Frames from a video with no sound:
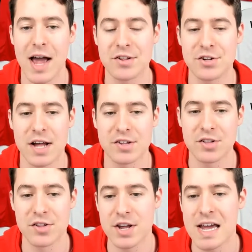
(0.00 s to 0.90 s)
As you guys
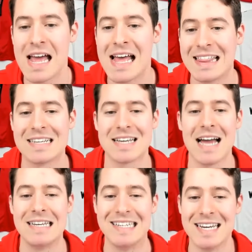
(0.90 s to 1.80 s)
can see, this
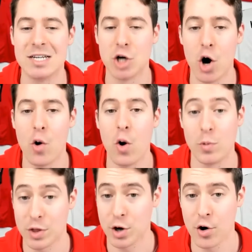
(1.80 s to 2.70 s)
guy did go
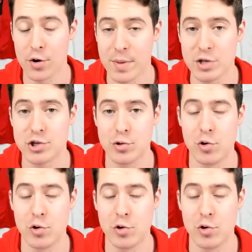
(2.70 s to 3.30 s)
with Gardner Minshew,